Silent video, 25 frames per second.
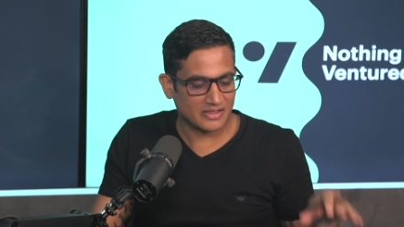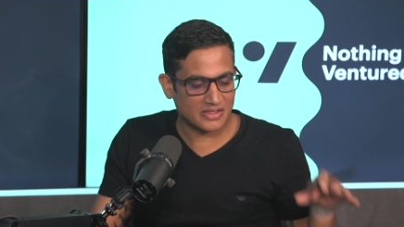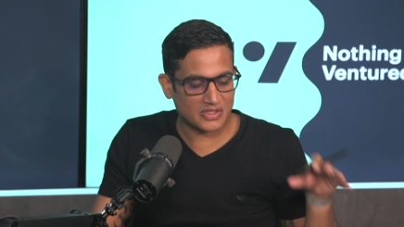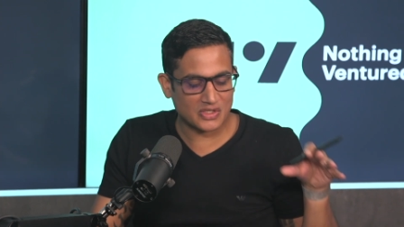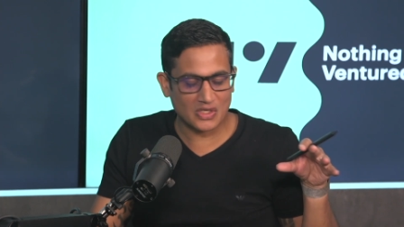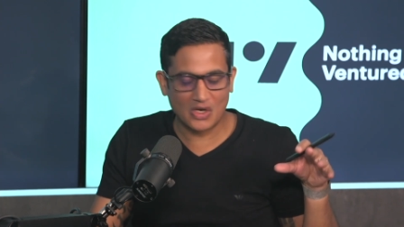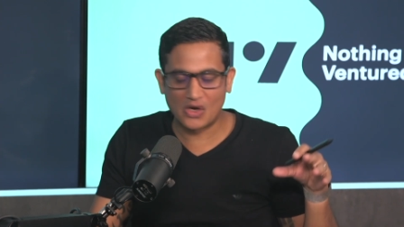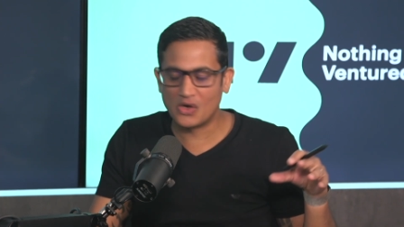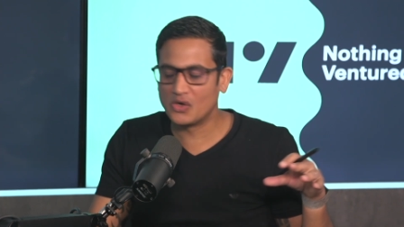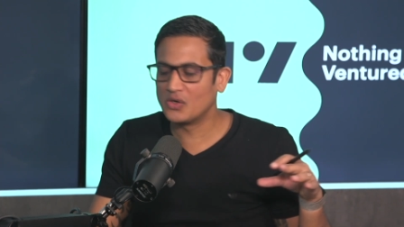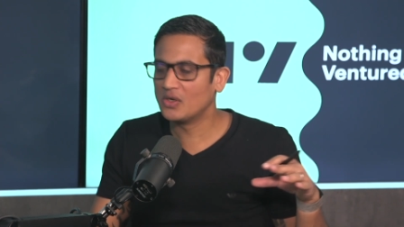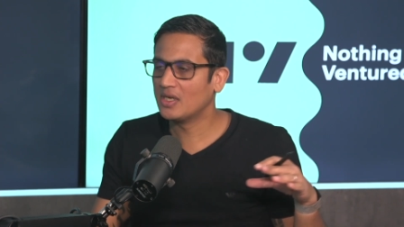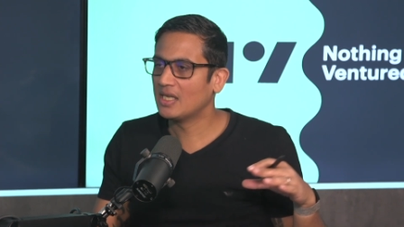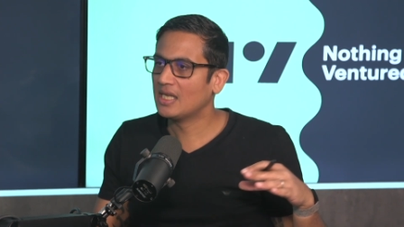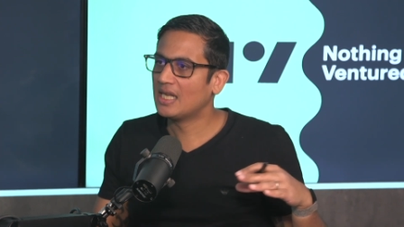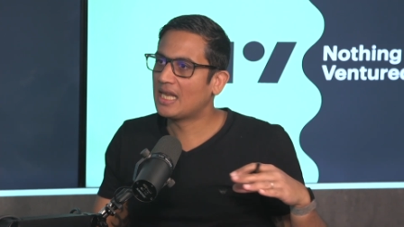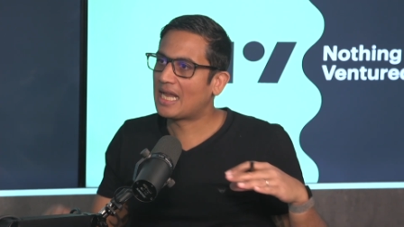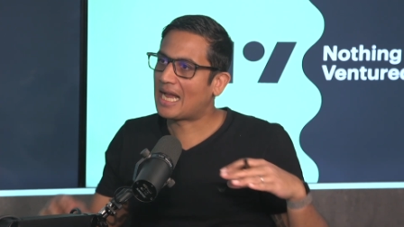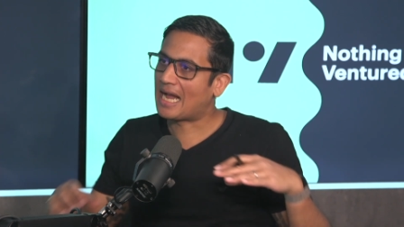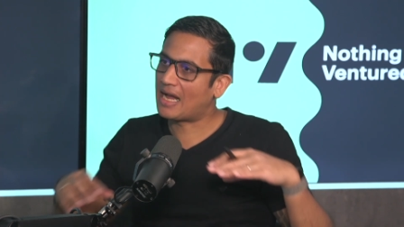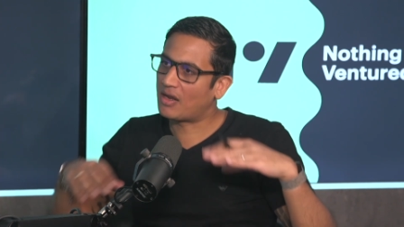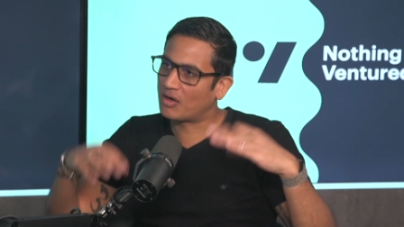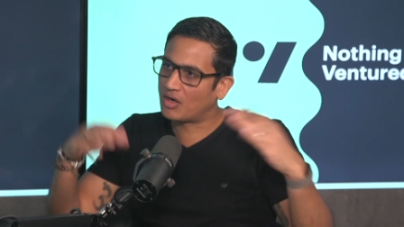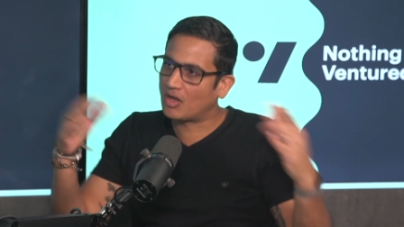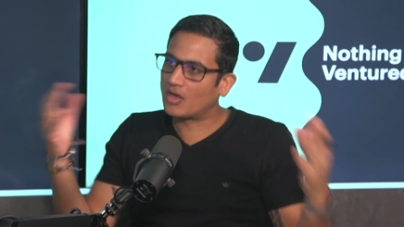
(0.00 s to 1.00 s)
So,
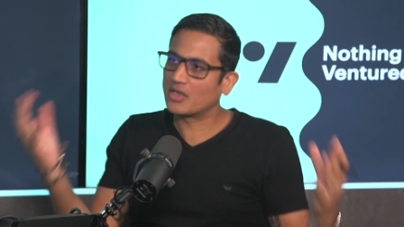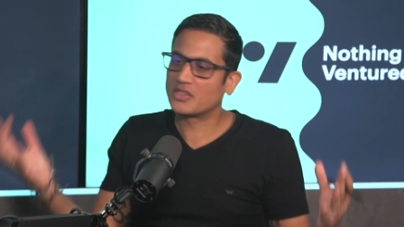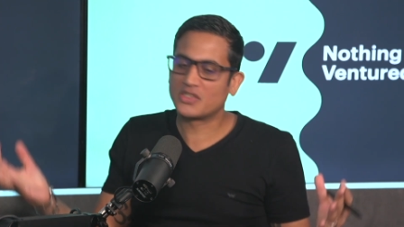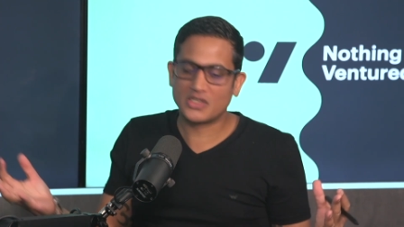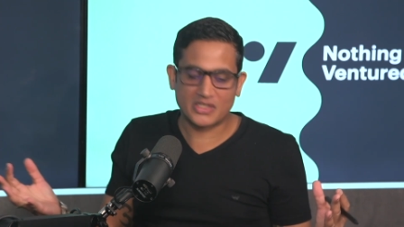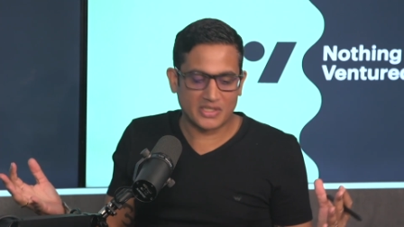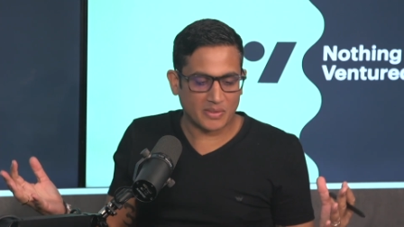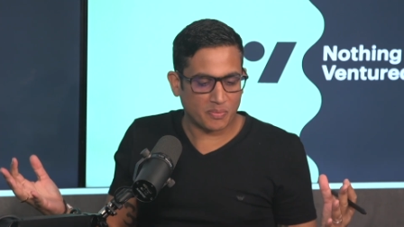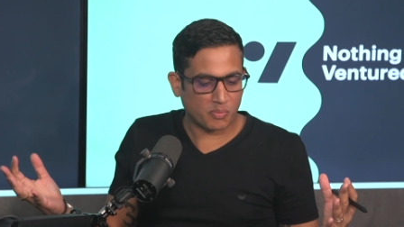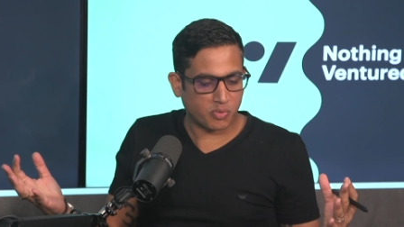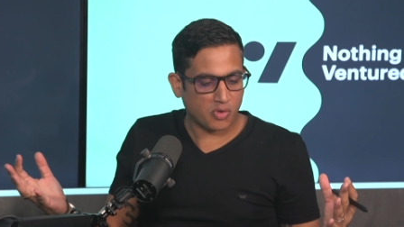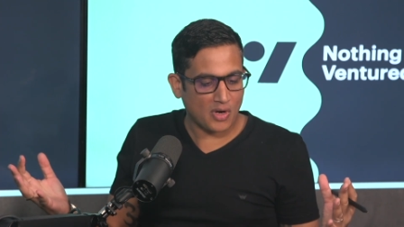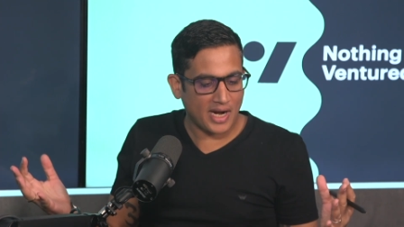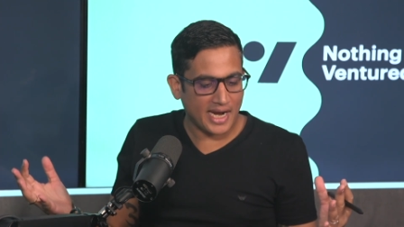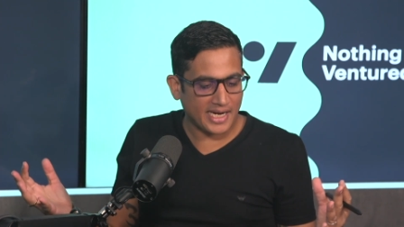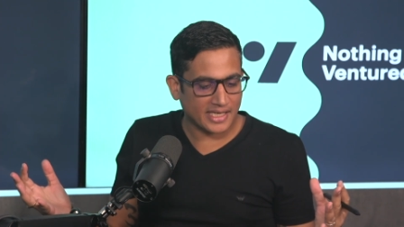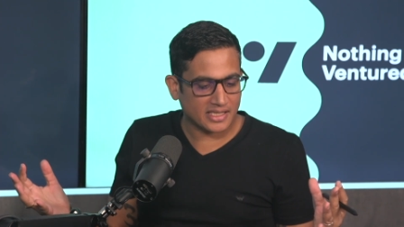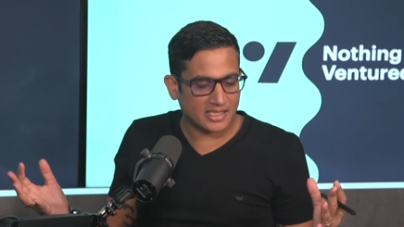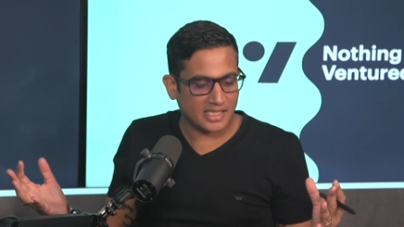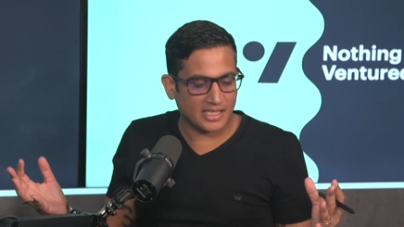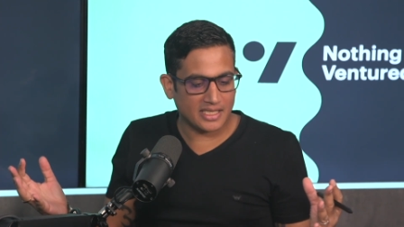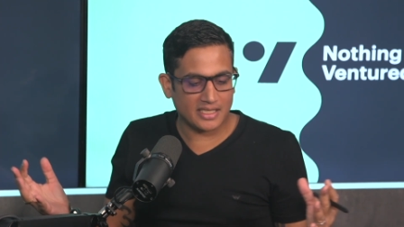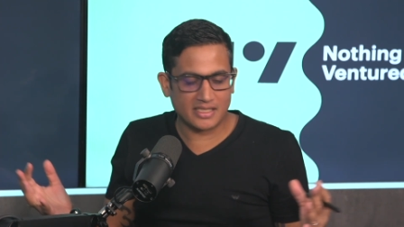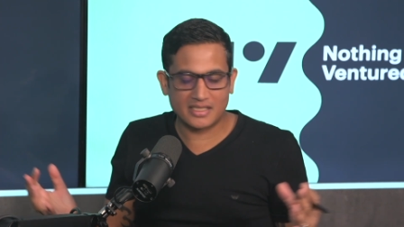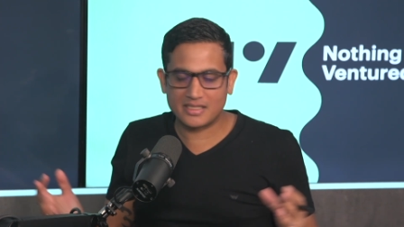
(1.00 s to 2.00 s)
how large is the
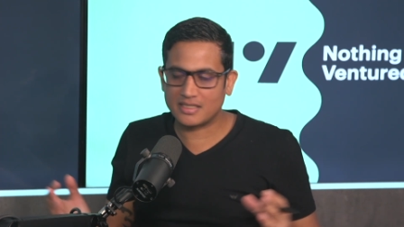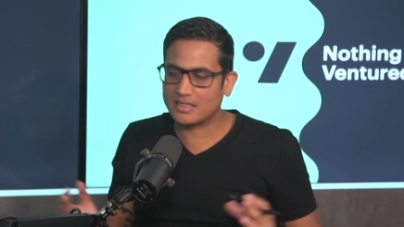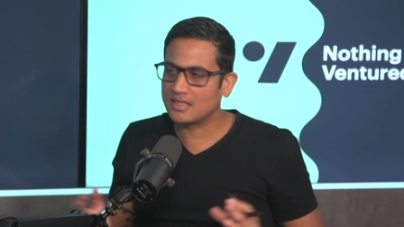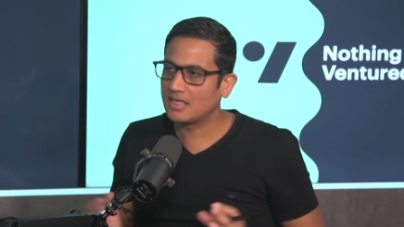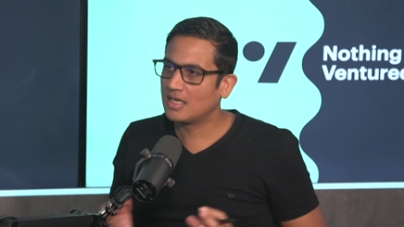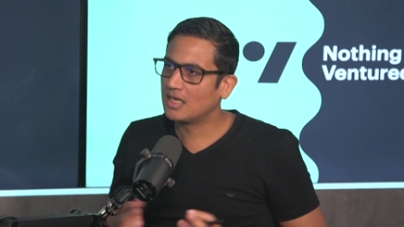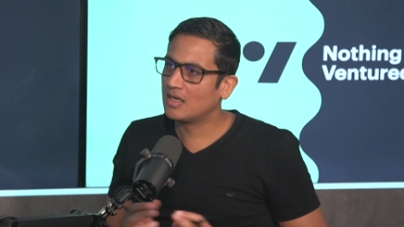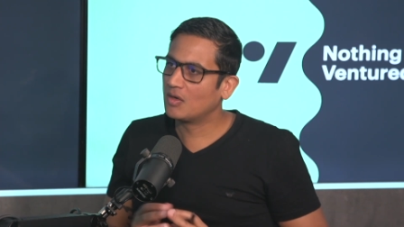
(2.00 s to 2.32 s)
practice?